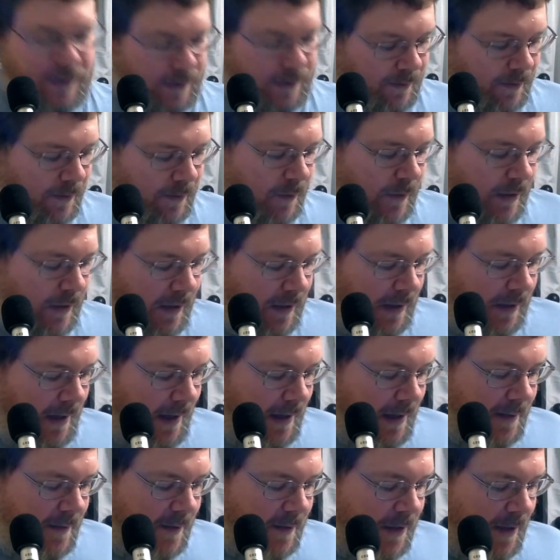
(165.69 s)
So when we look
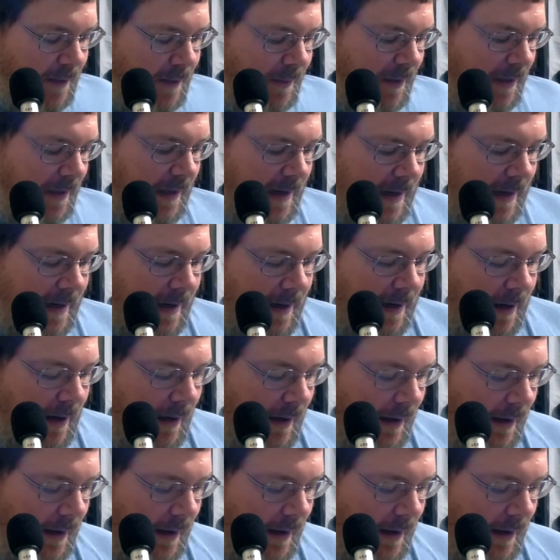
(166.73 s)
at something like